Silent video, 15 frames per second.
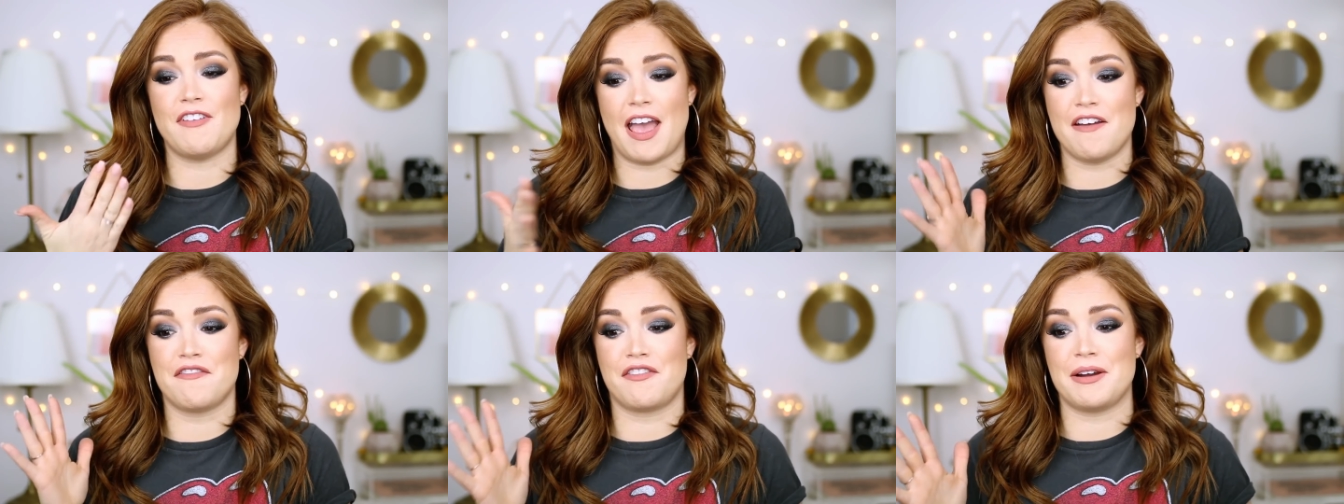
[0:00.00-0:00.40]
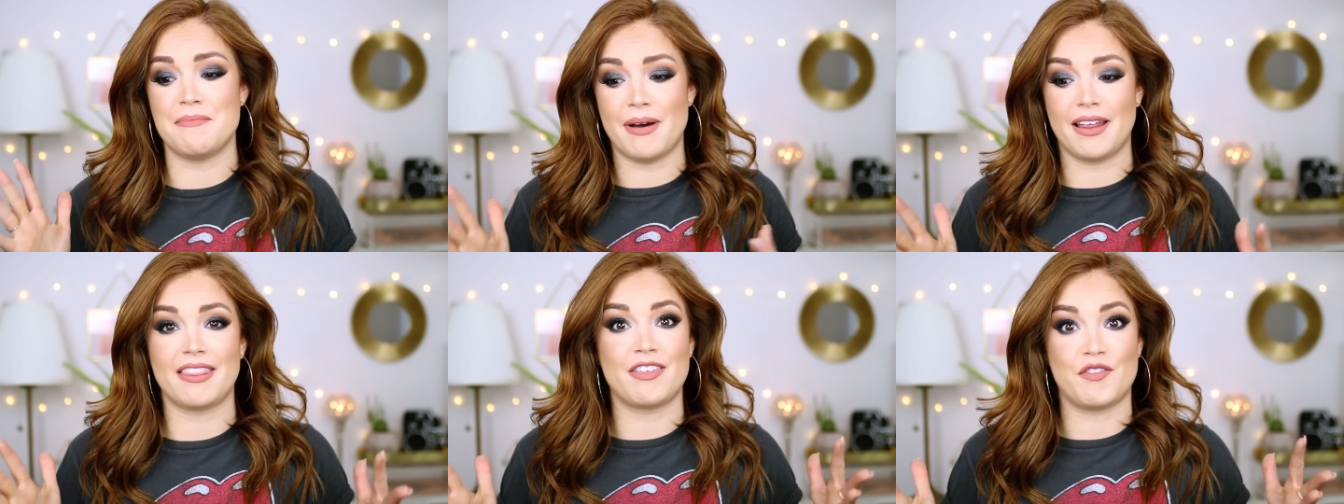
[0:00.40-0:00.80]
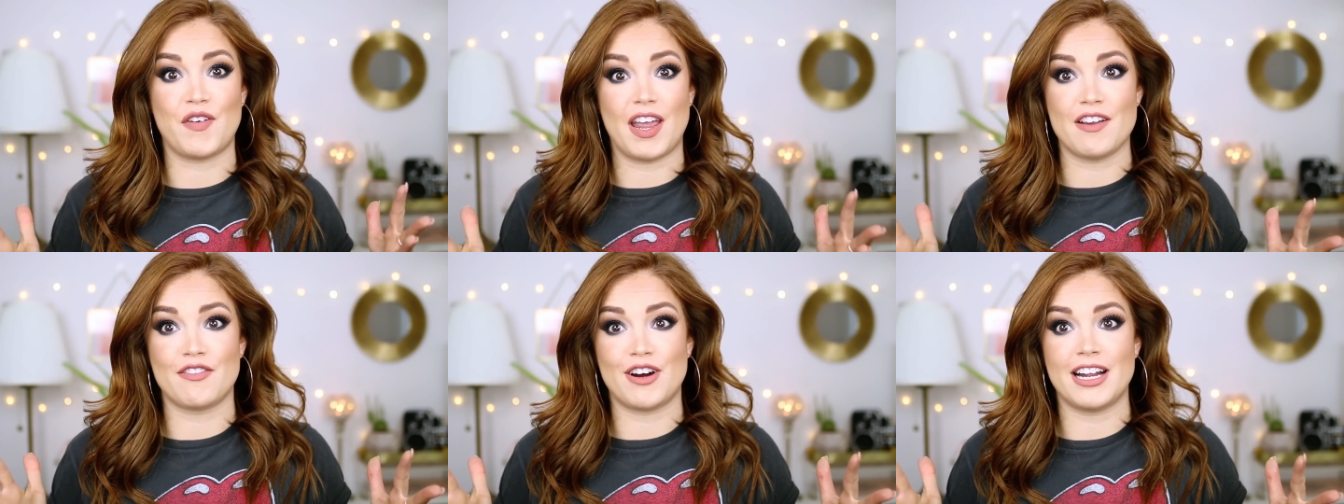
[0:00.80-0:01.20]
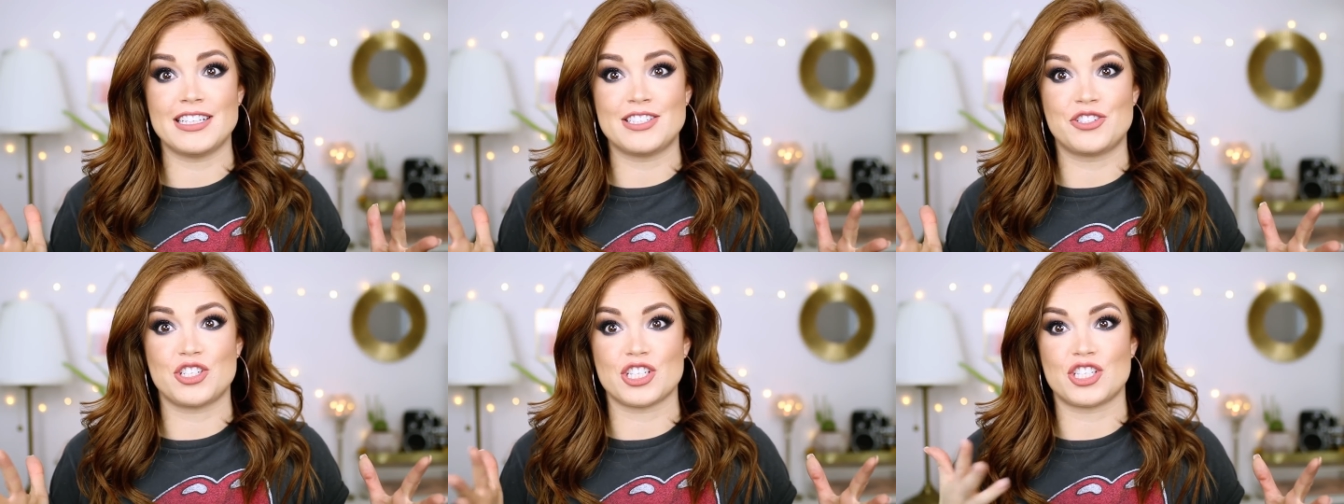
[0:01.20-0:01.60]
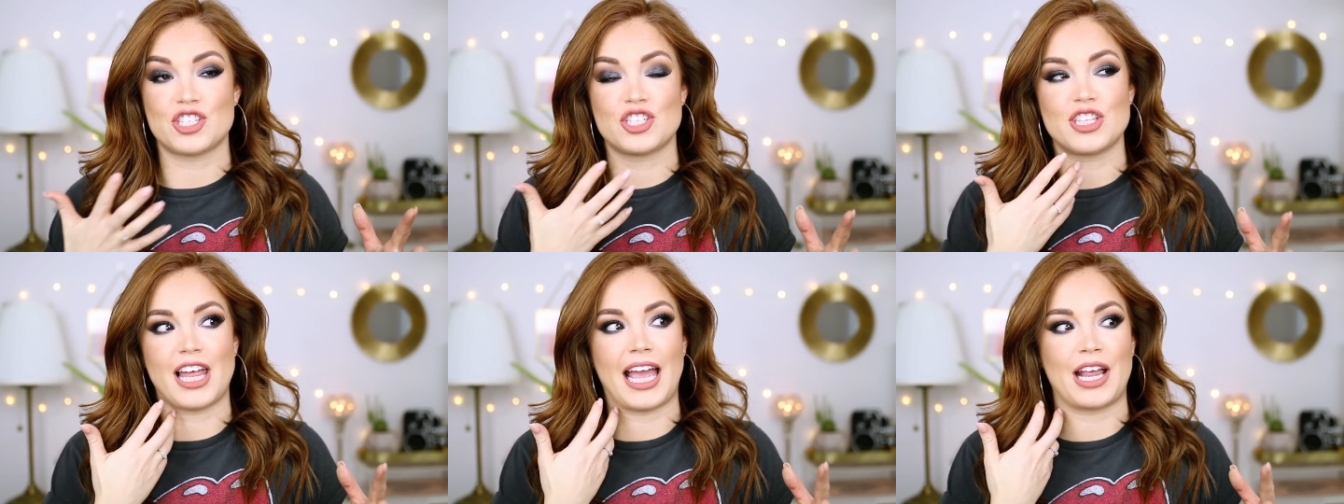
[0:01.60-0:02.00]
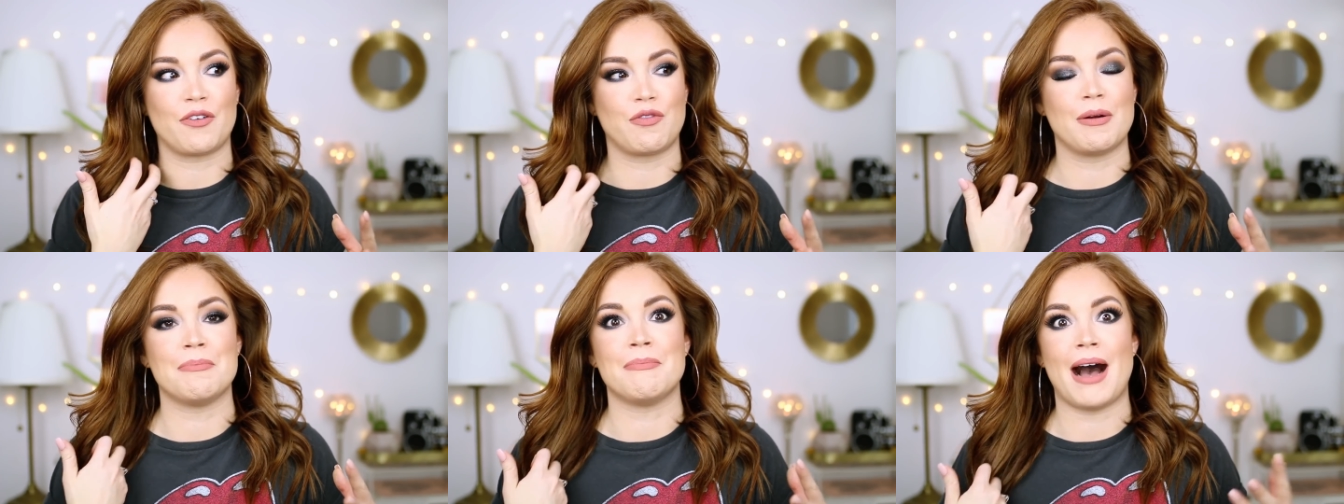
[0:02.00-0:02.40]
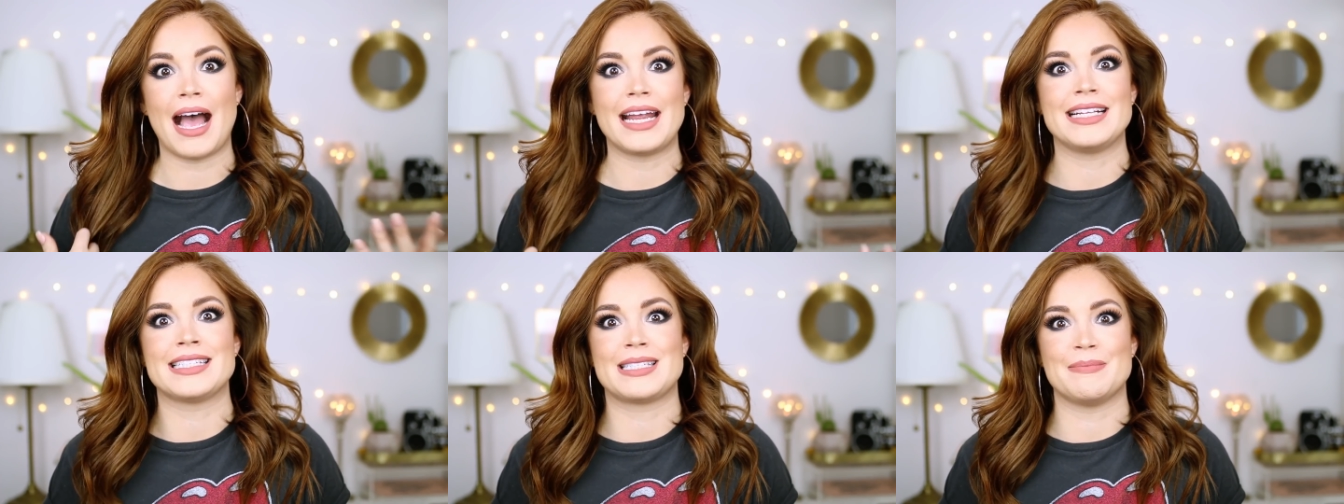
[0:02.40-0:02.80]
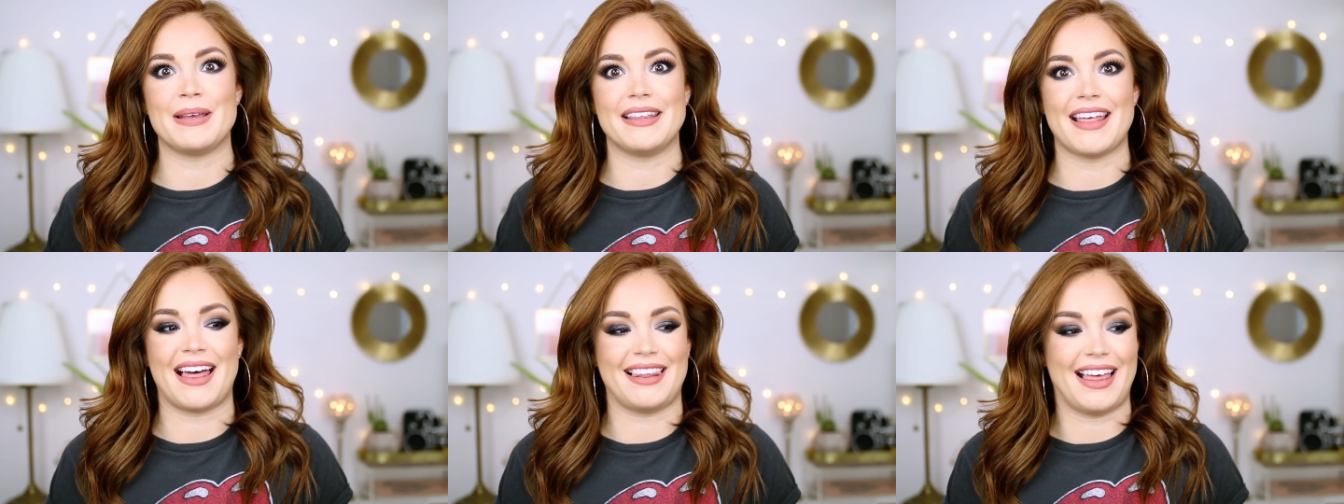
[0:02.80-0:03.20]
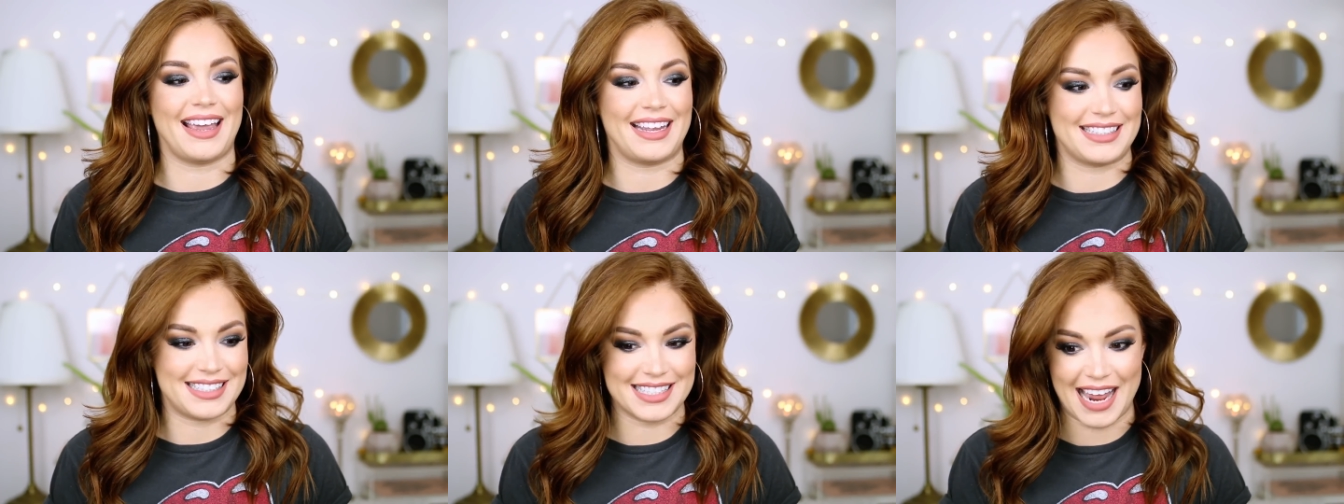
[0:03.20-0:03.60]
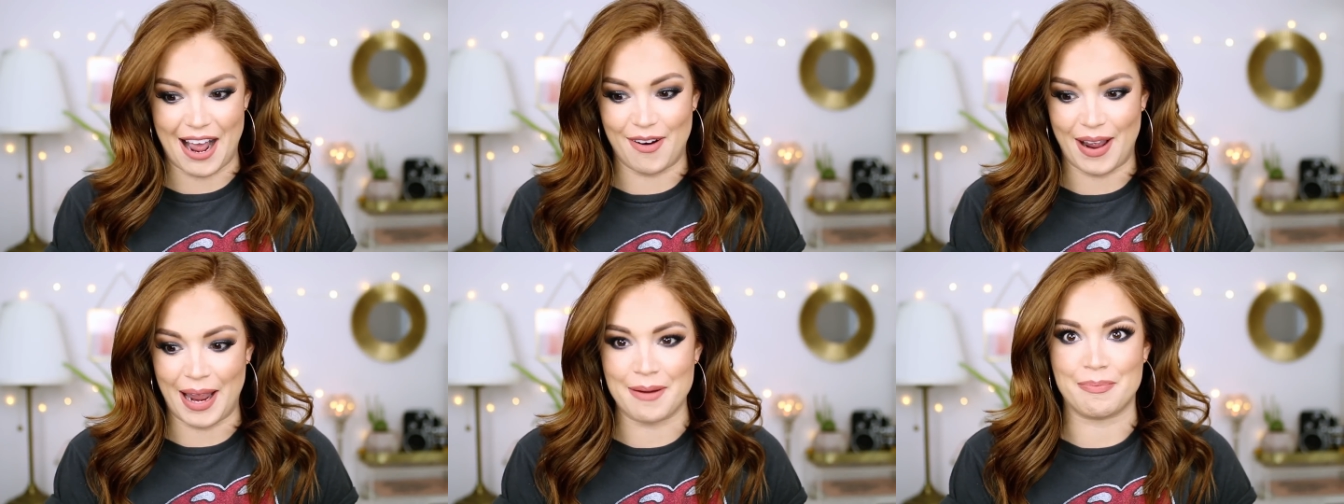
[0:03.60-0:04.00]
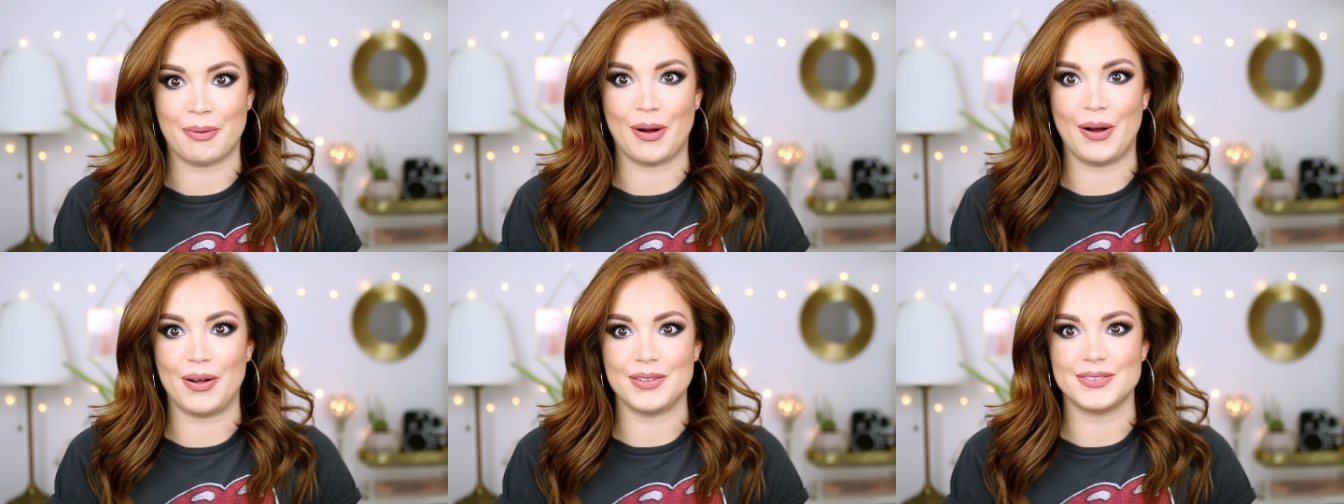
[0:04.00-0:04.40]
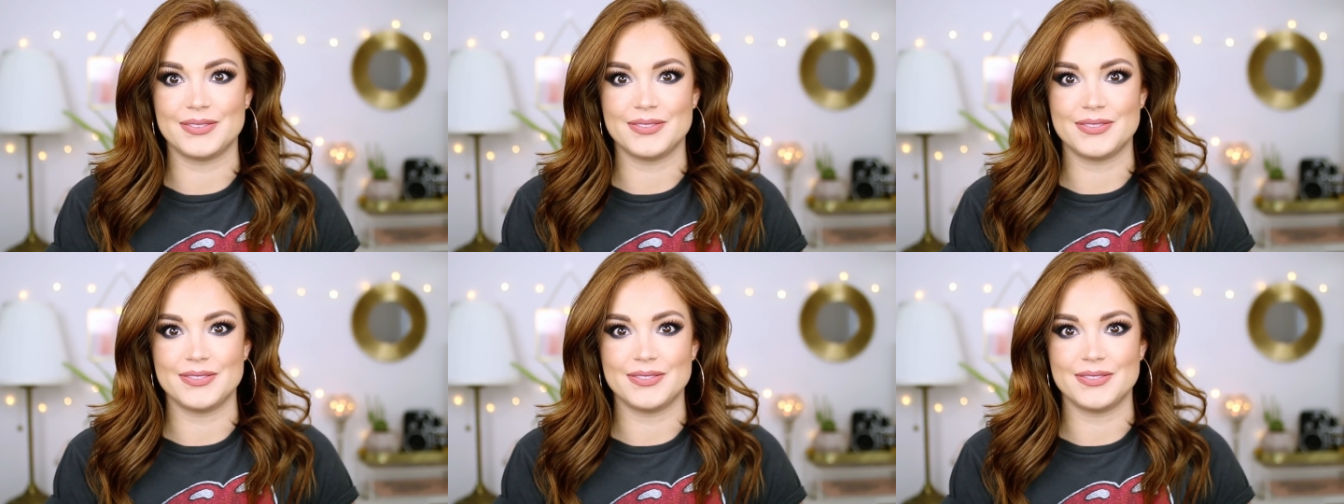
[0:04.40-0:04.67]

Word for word: every month favorites just like reminds me that like it's now April